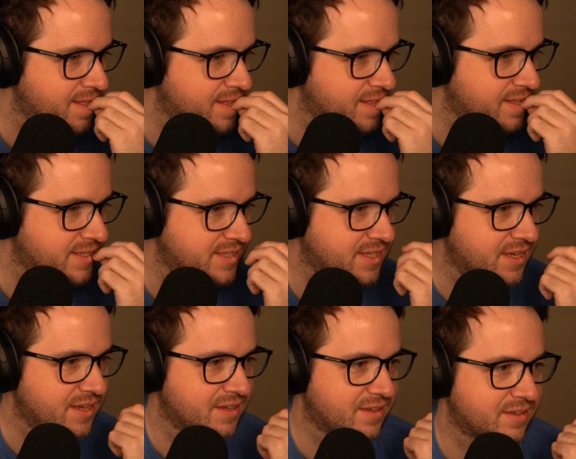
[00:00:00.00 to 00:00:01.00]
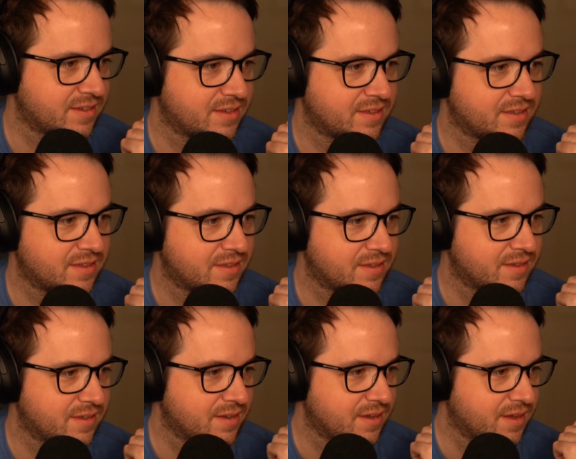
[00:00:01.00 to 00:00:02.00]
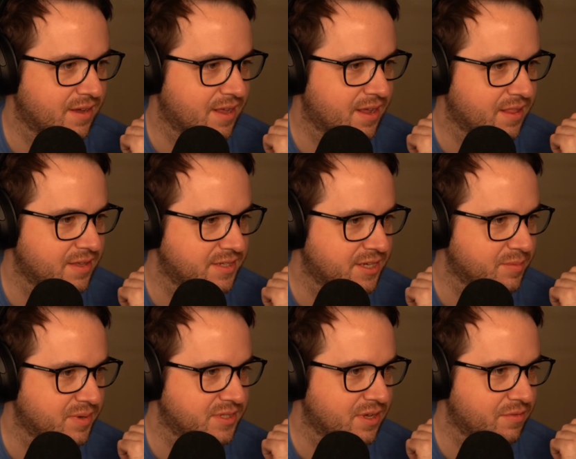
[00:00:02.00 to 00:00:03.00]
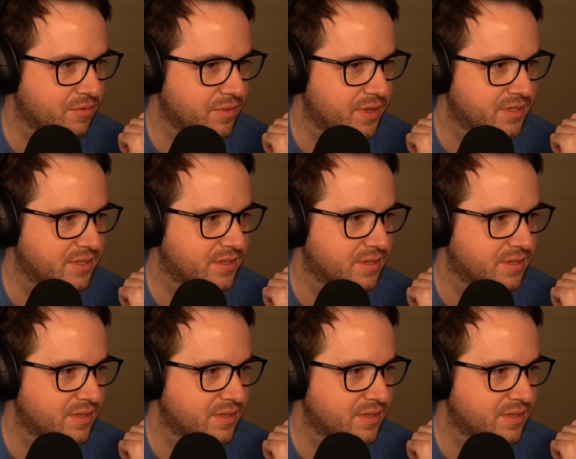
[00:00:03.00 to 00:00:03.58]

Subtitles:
Let's see. Can I at least hear myself through this?